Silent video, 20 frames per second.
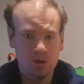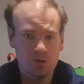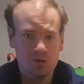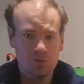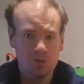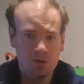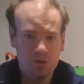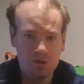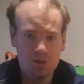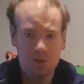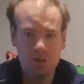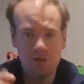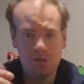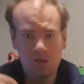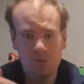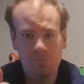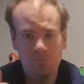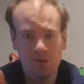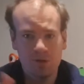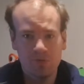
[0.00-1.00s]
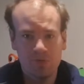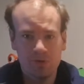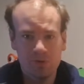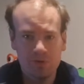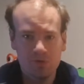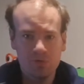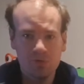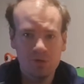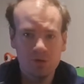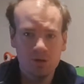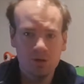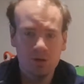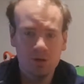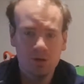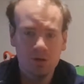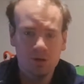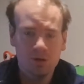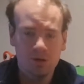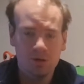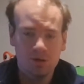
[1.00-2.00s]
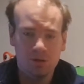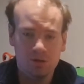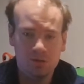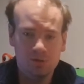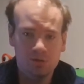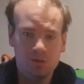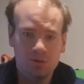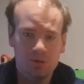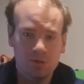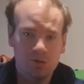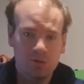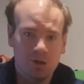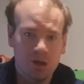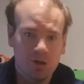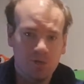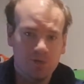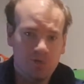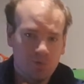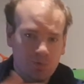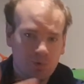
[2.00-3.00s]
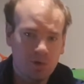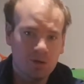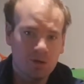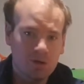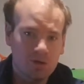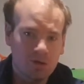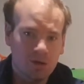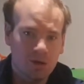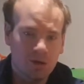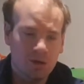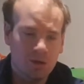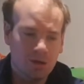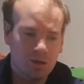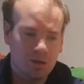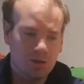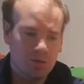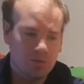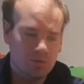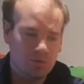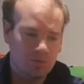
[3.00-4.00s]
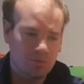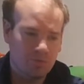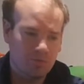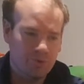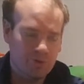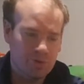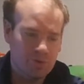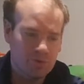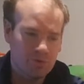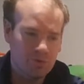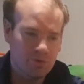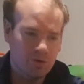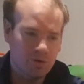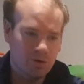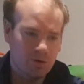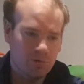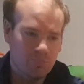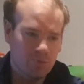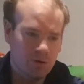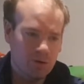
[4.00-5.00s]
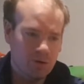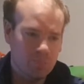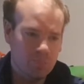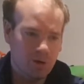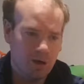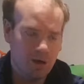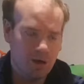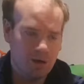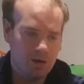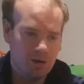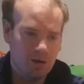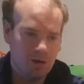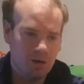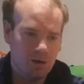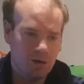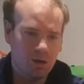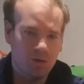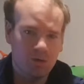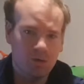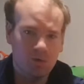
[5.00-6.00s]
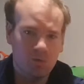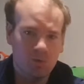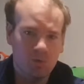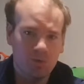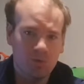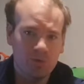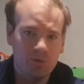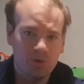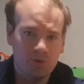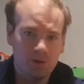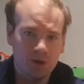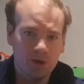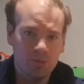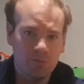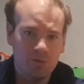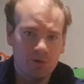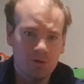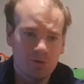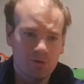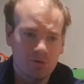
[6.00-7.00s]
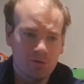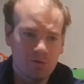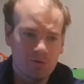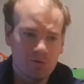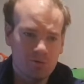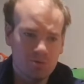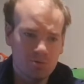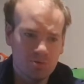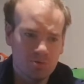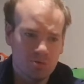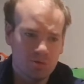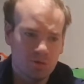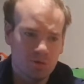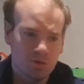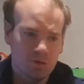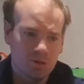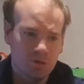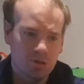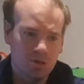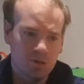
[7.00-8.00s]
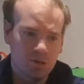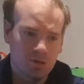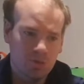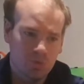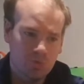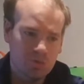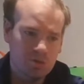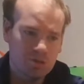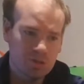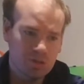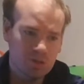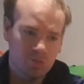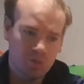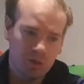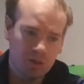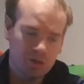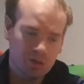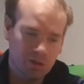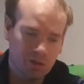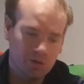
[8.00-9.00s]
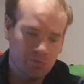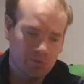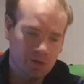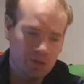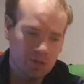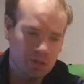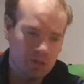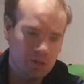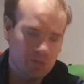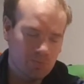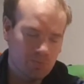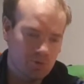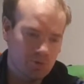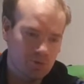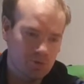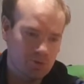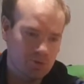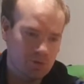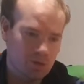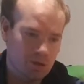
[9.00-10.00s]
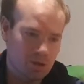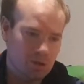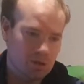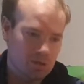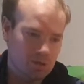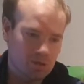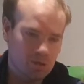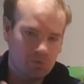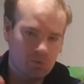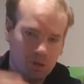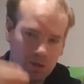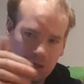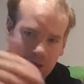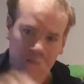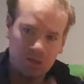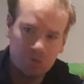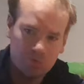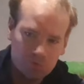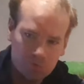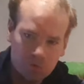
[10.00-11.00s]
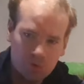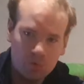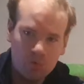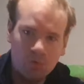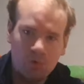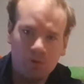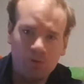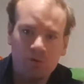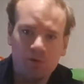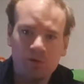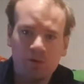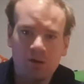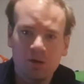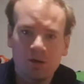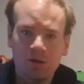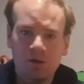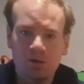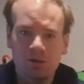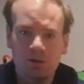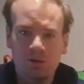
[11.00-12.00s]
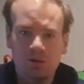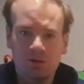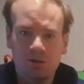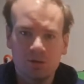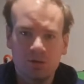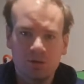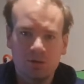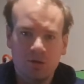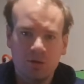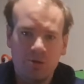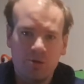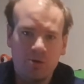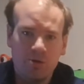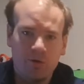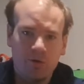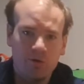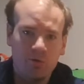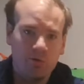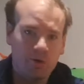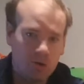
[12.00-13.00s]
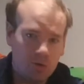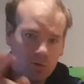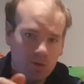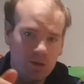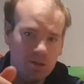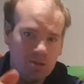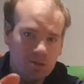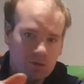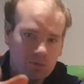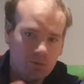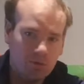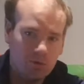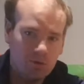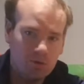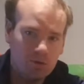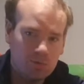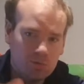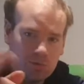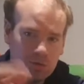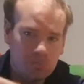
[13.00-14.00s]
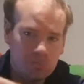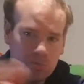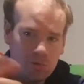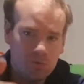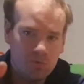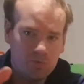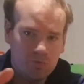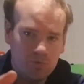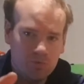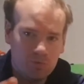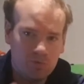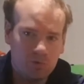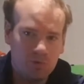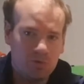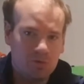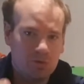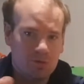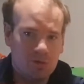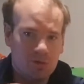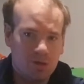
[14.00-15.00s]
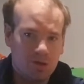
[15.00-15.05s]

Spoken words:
as you can see in my video. You have one video made by underwater camera use, which is quite interesting because you can go into the water. You can go into the water with your mobile phone, but